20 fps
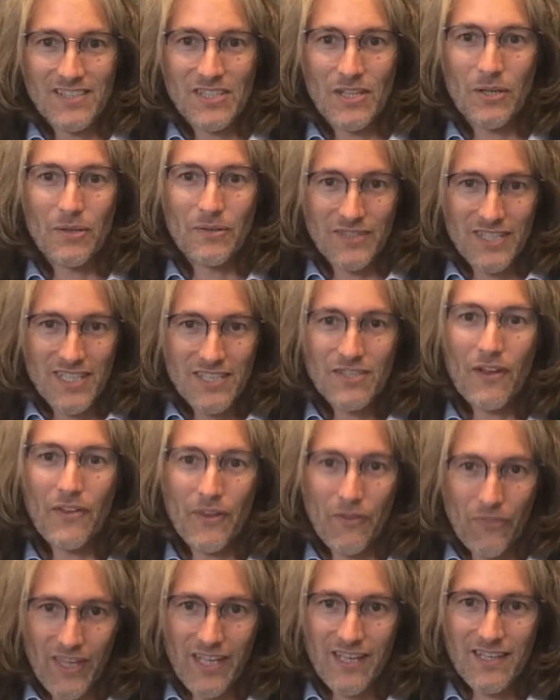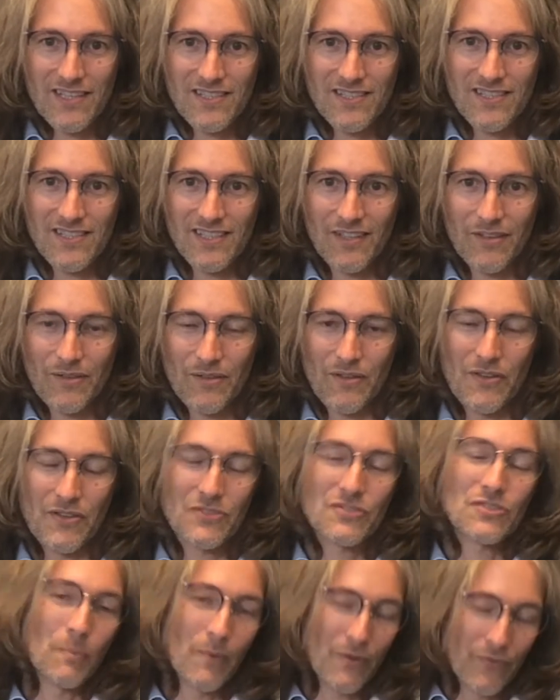So these are the things,
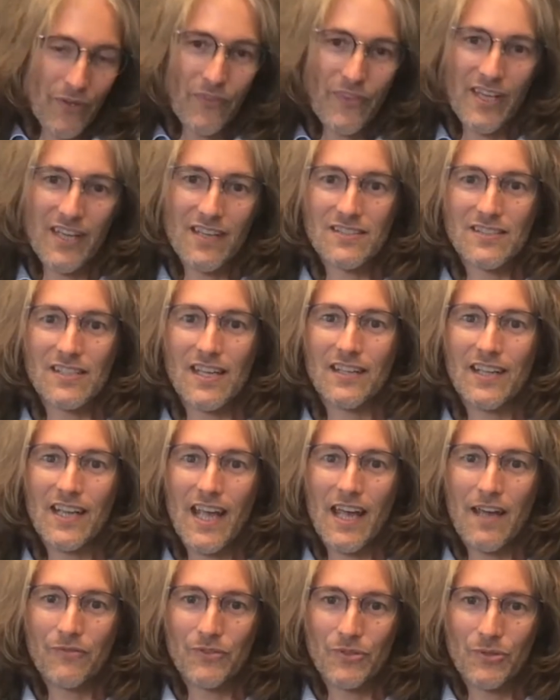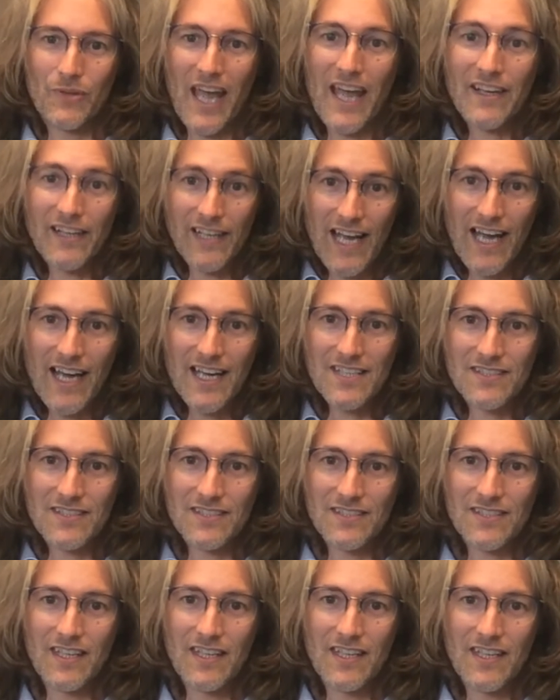some of the things that they have to
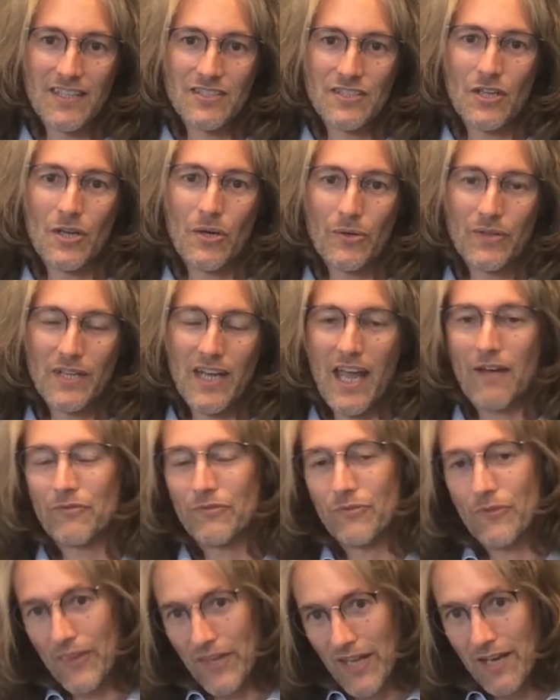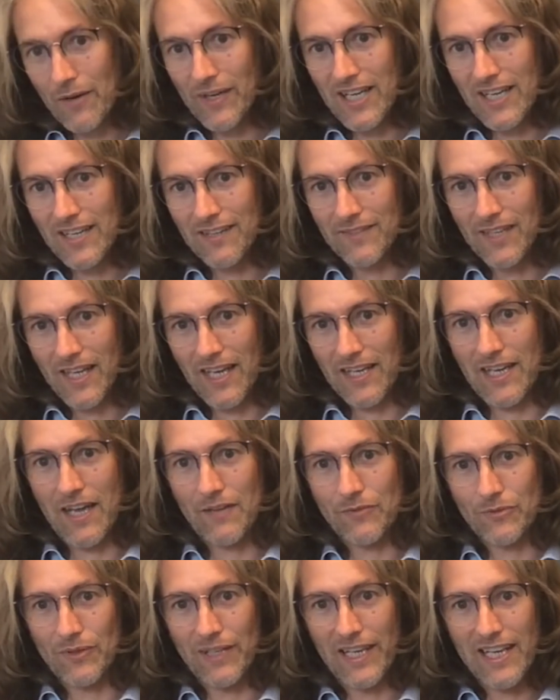analyze. So they have theory, and
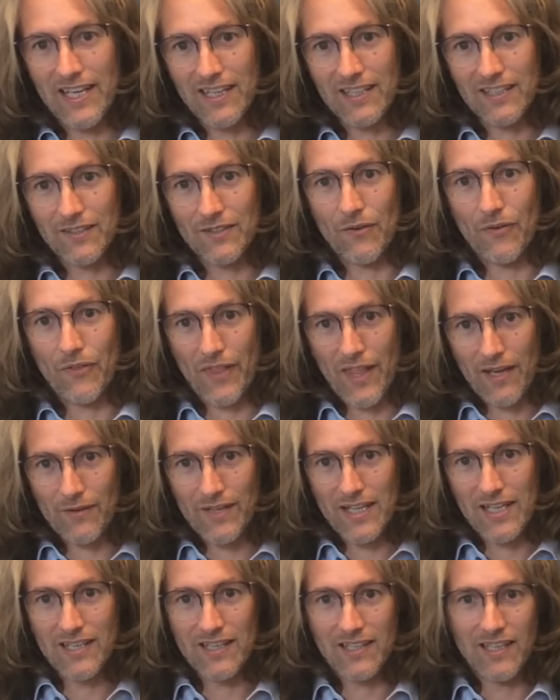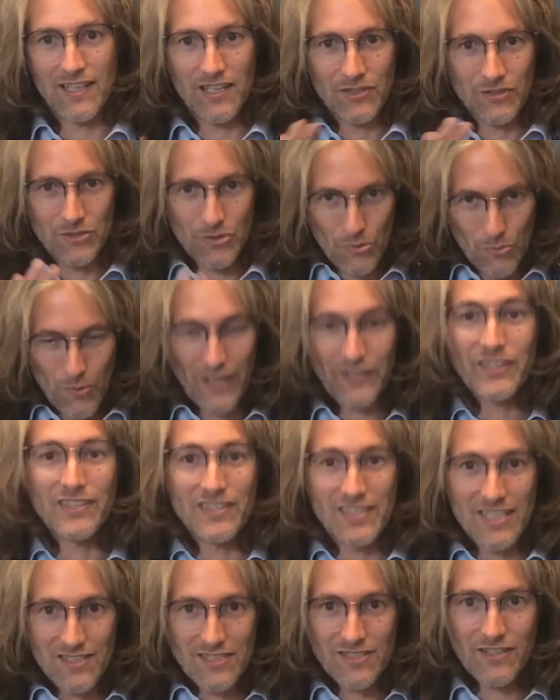they have to link the theory to what
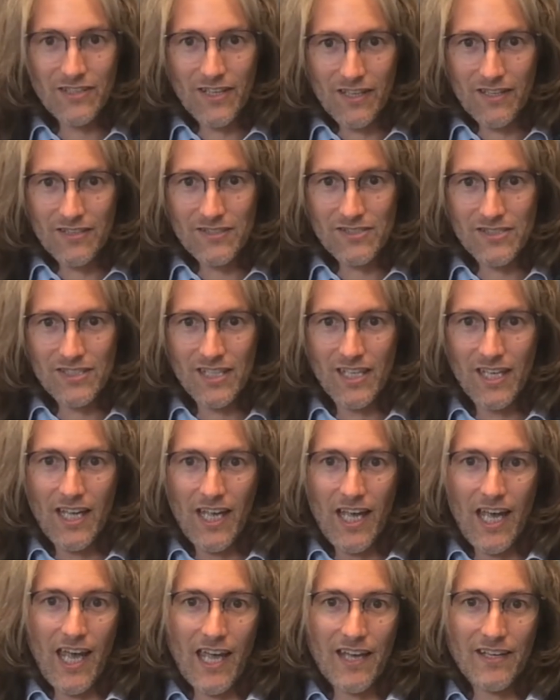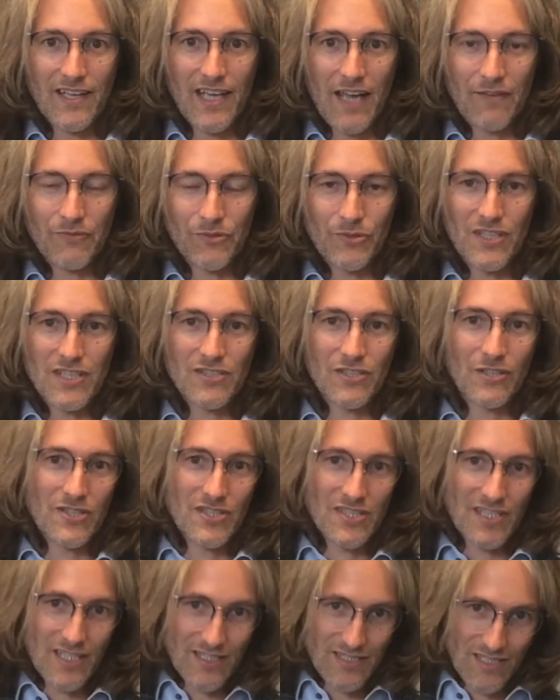the teacher does, and they have to
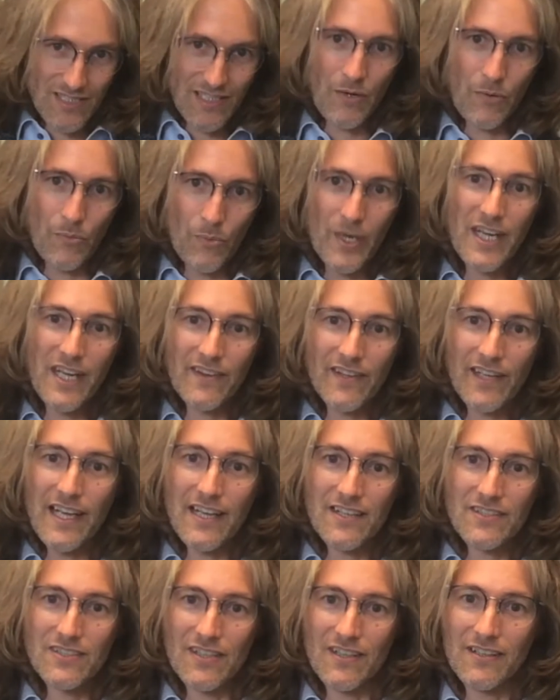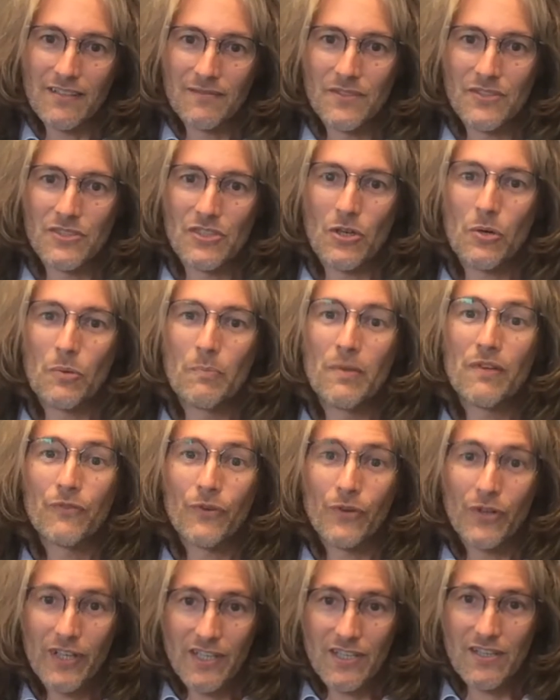discuss this within the lecture. So
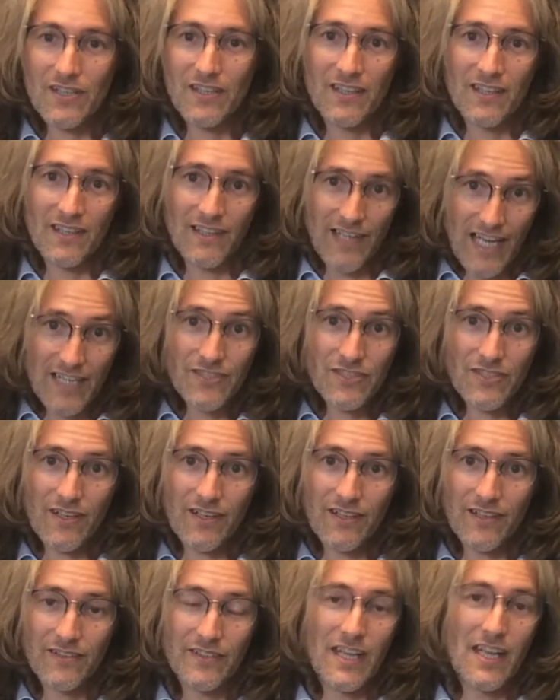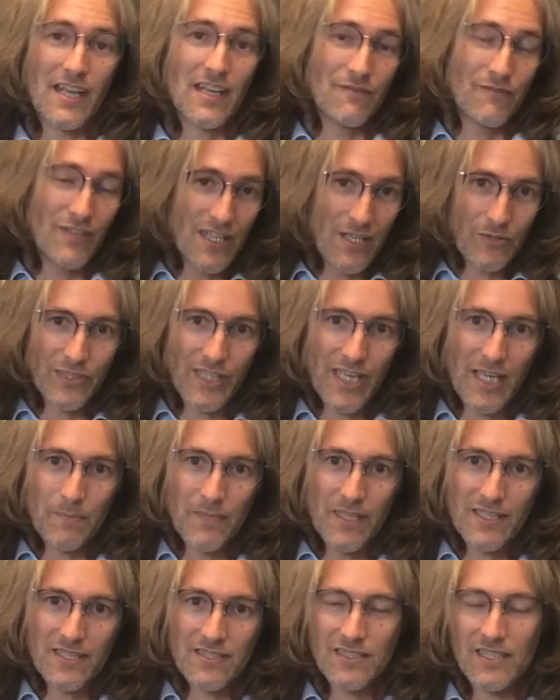before the lecture, they
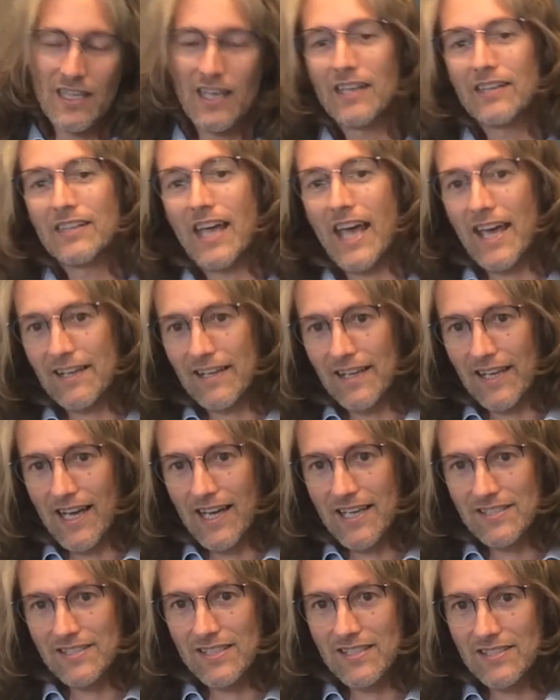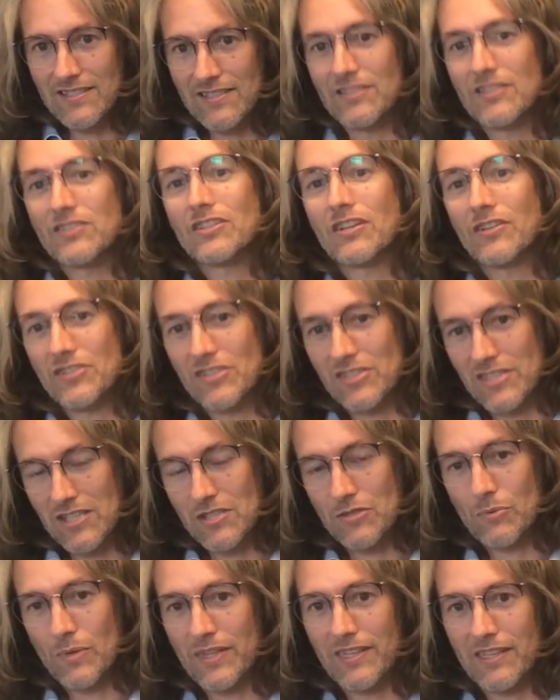videotape this, they analyze this, discuss
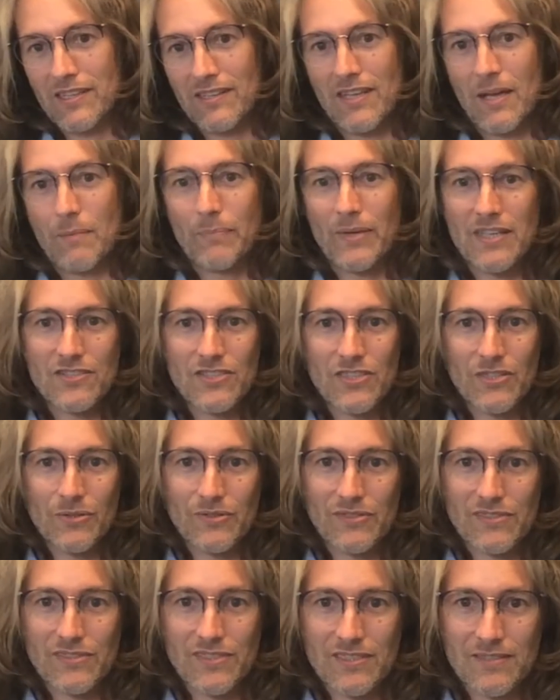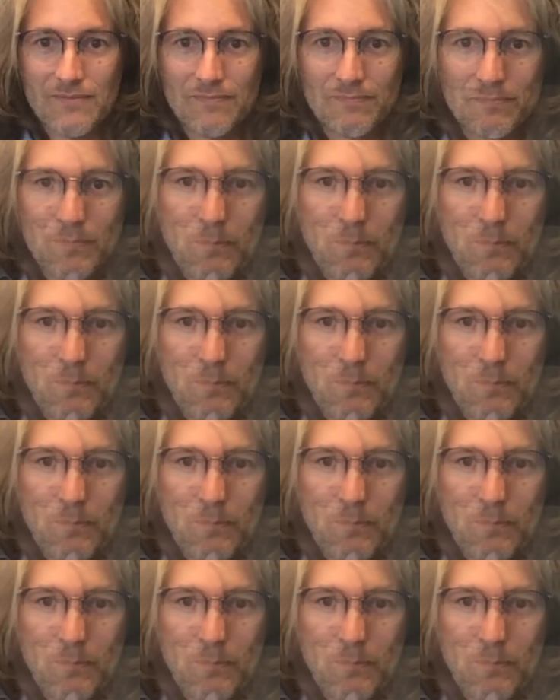this with their peer students.